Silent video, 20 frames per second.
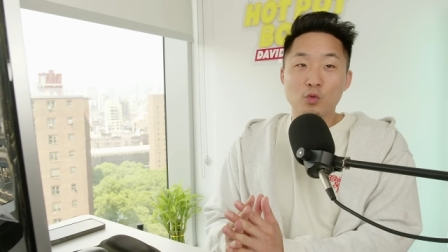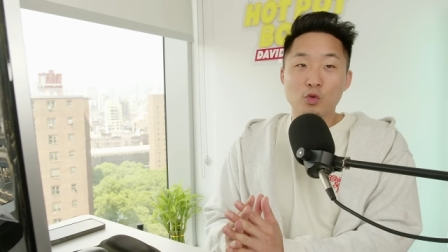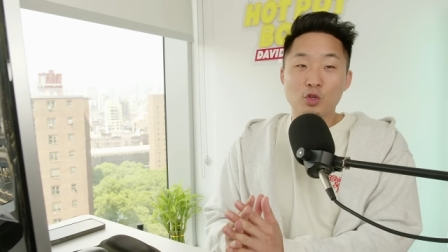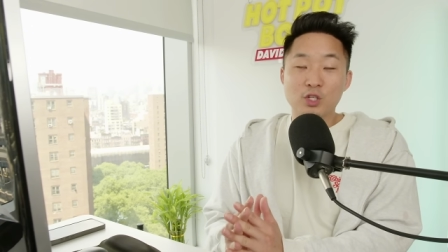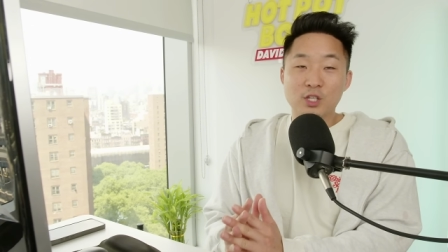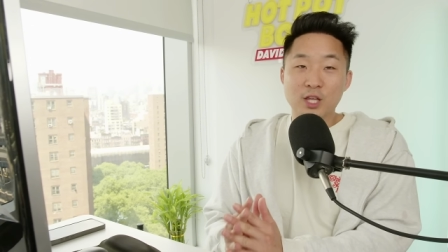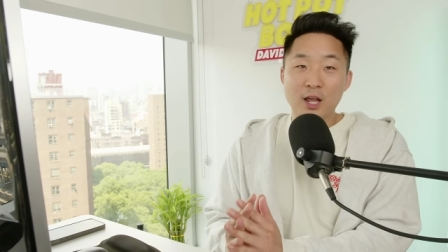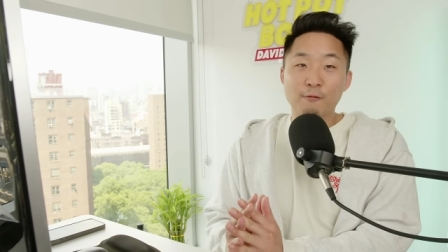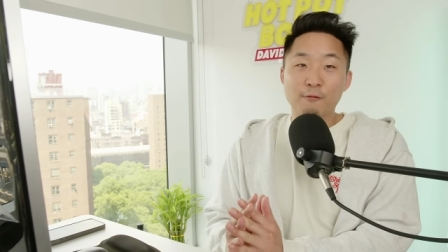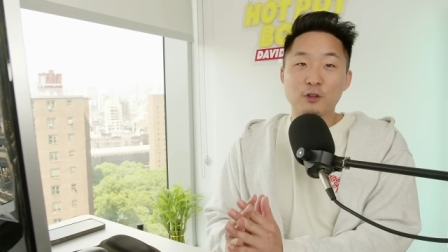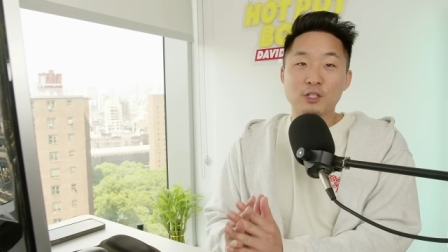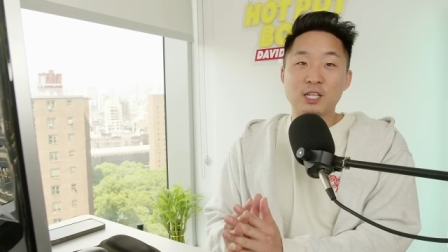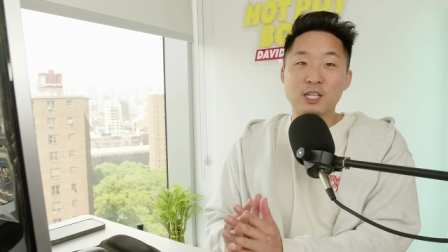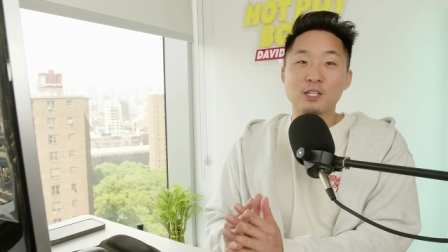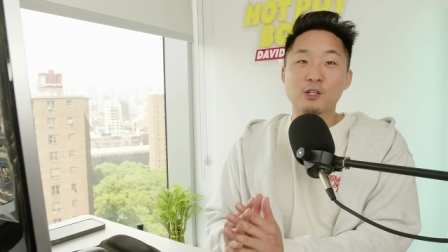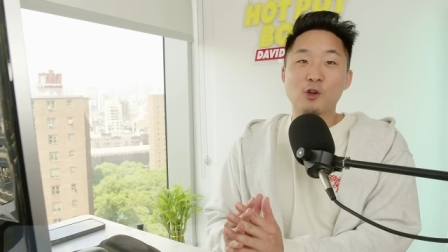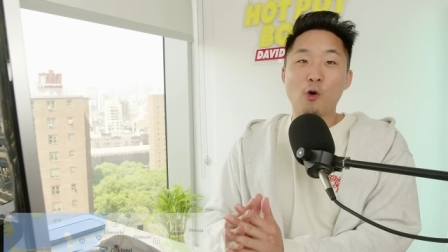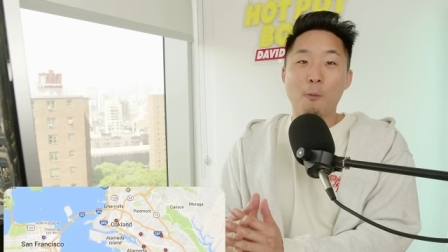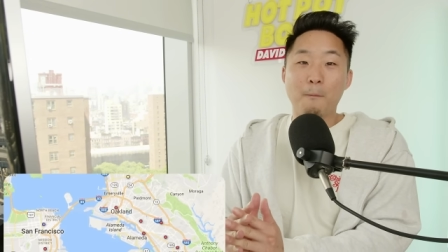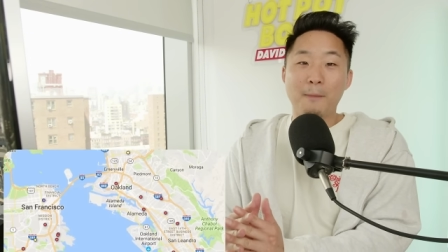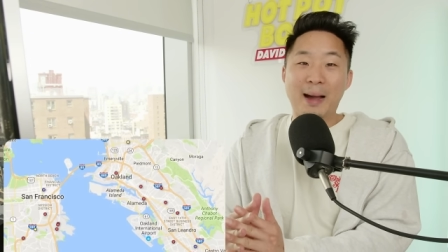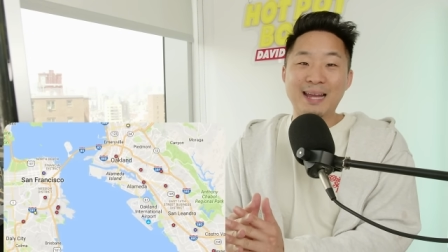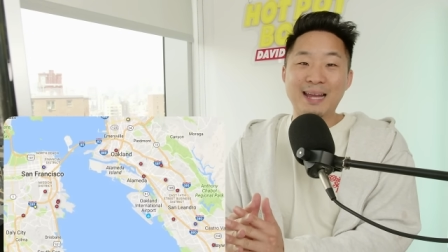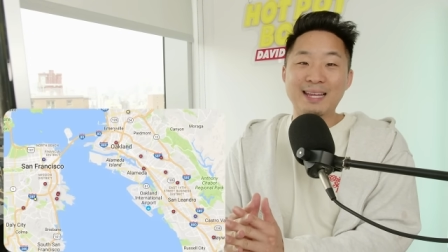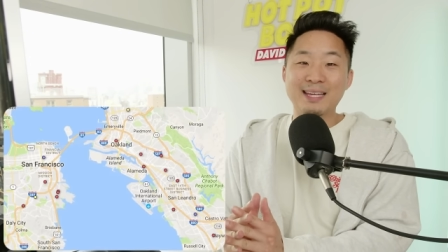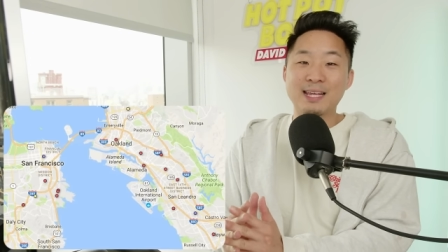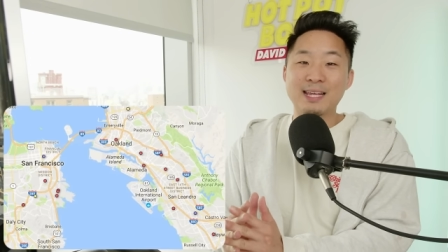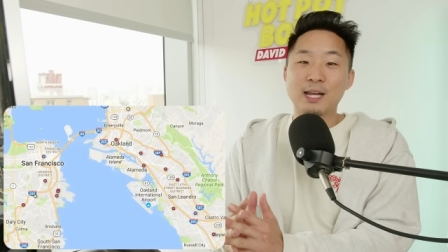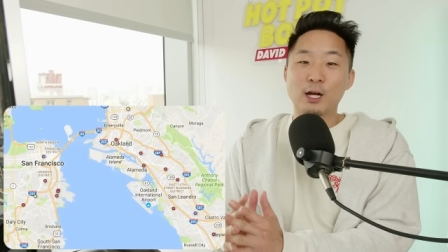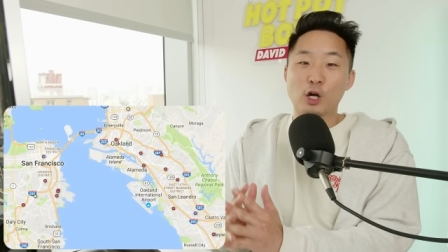San Francisco
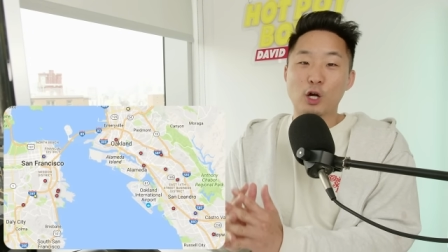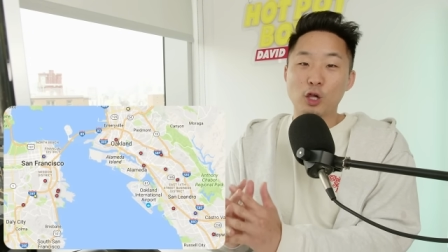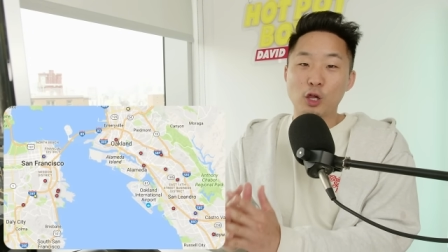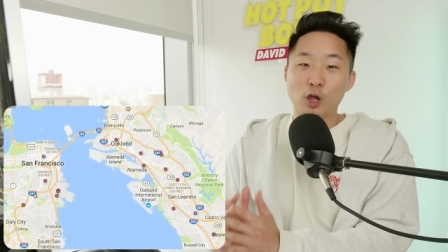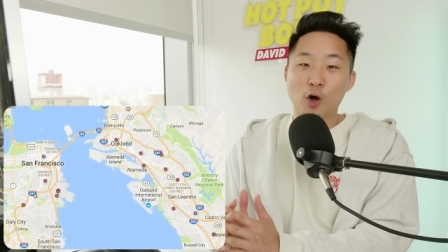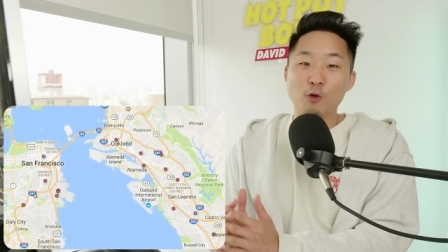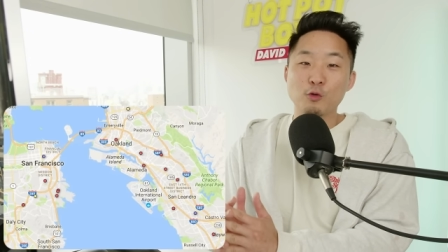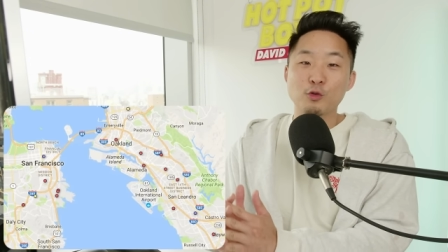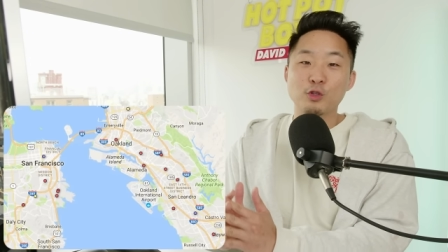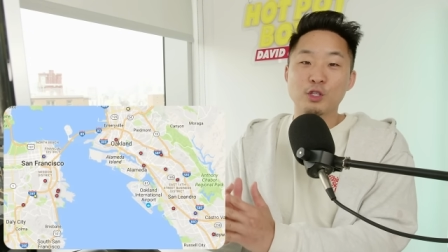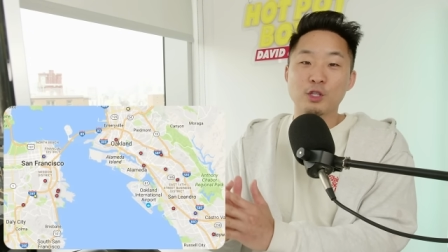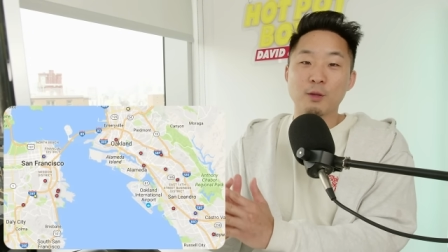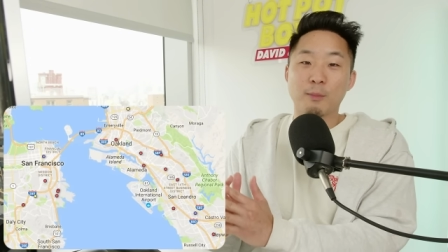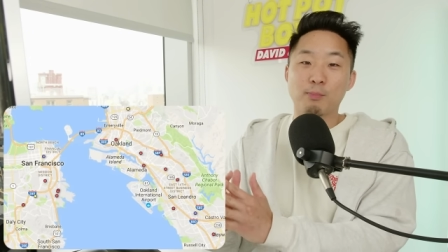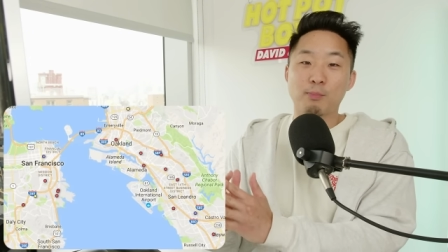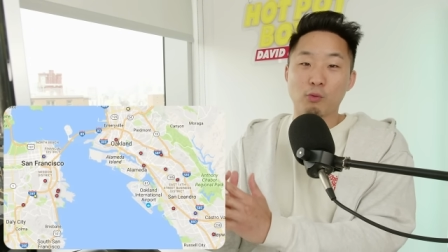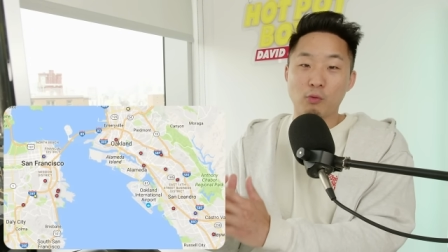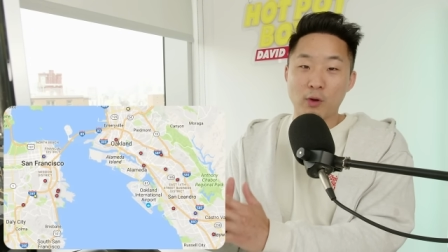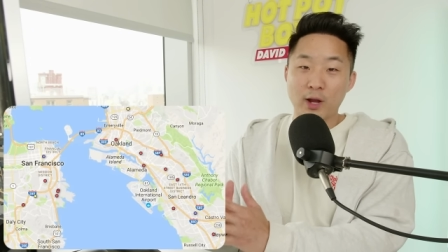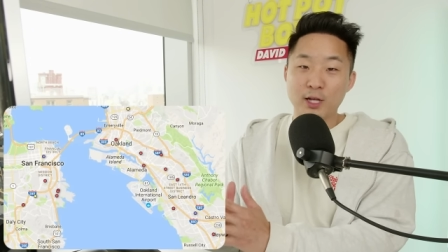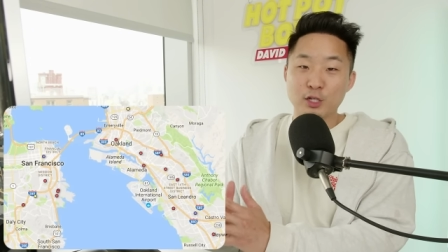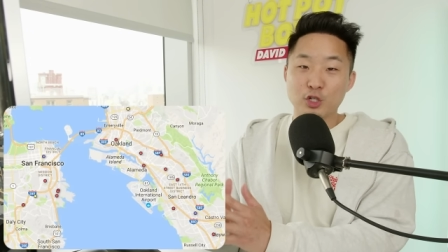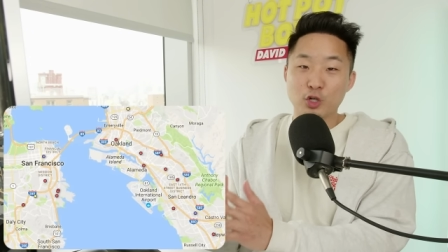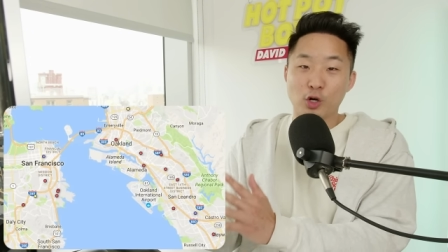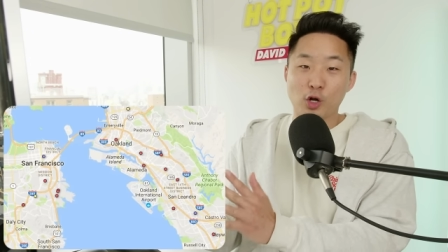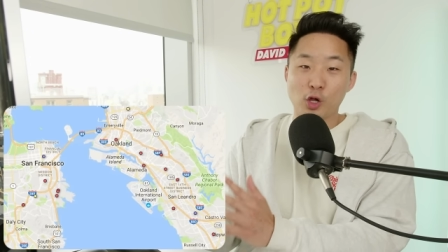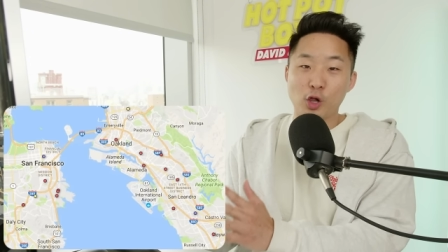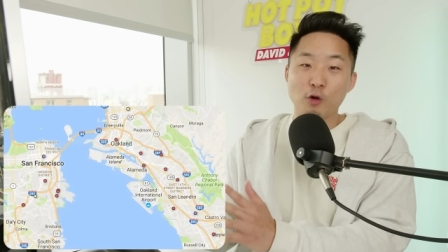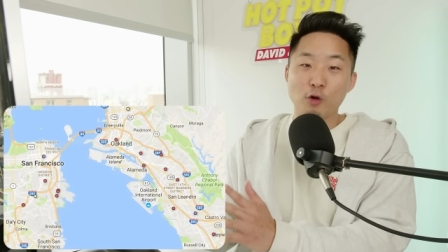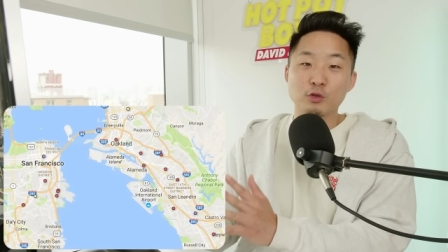might need to close the bridge
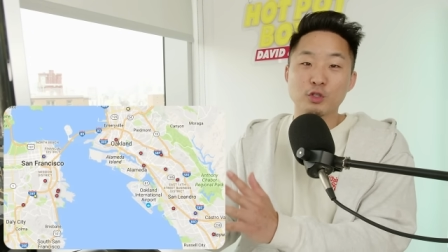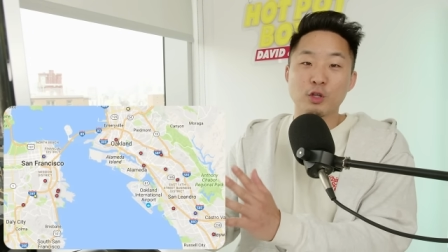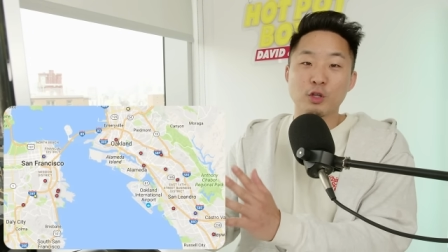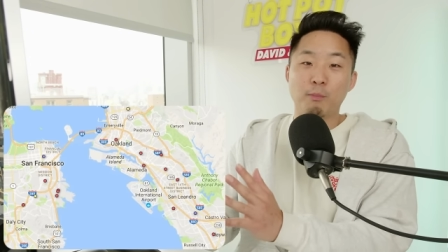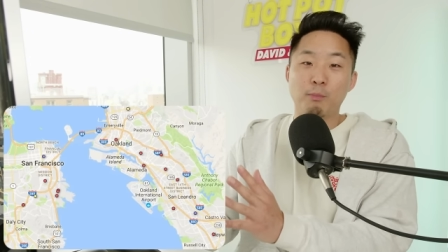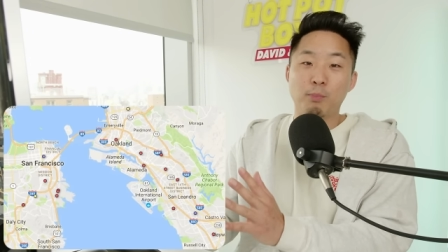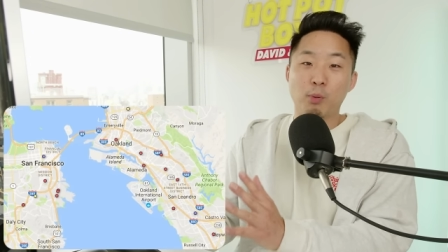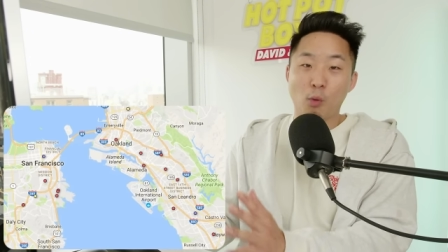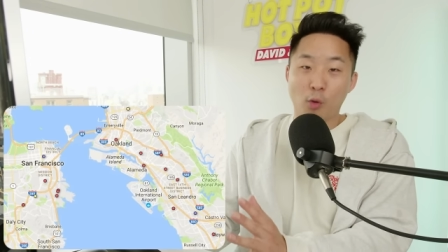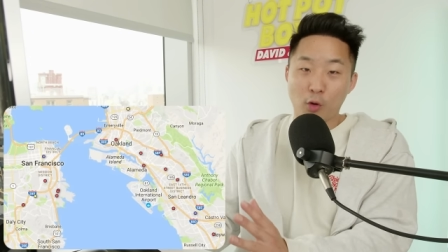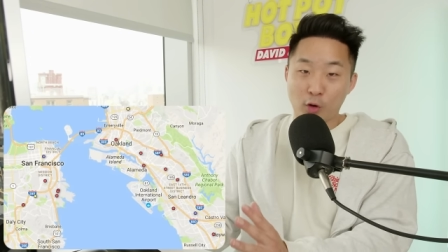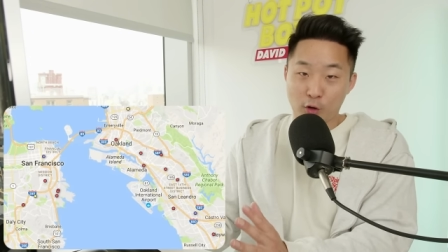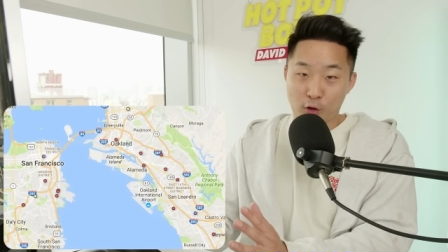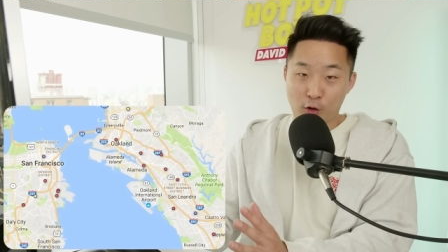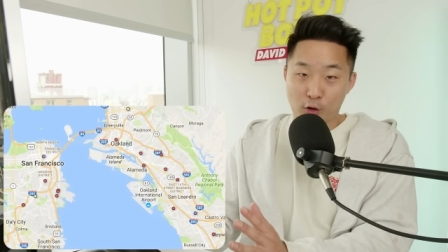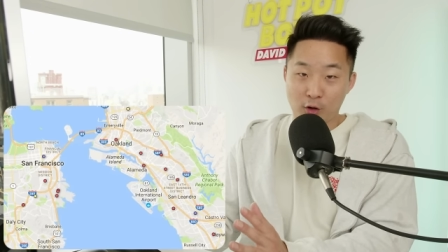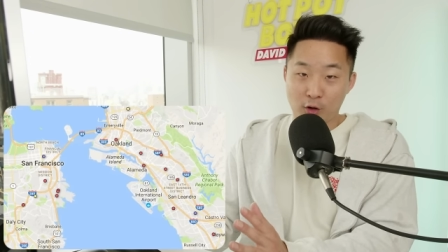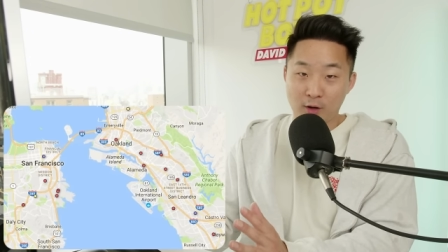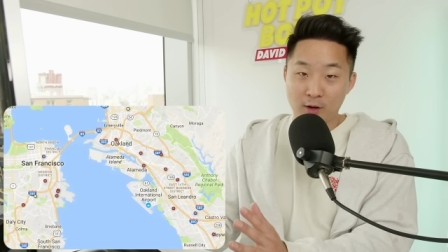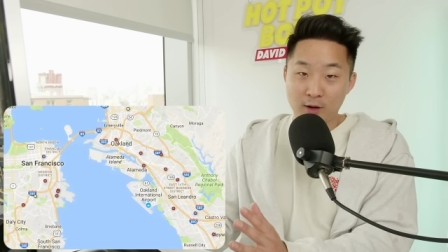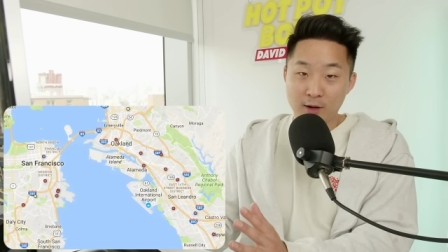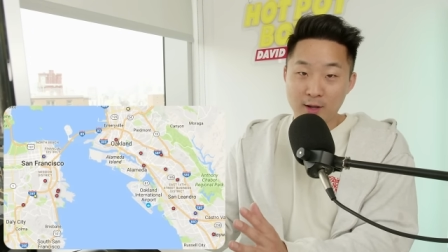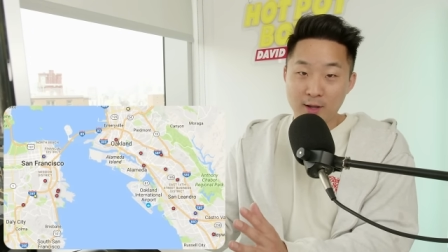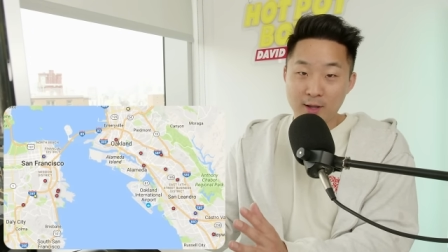or close the border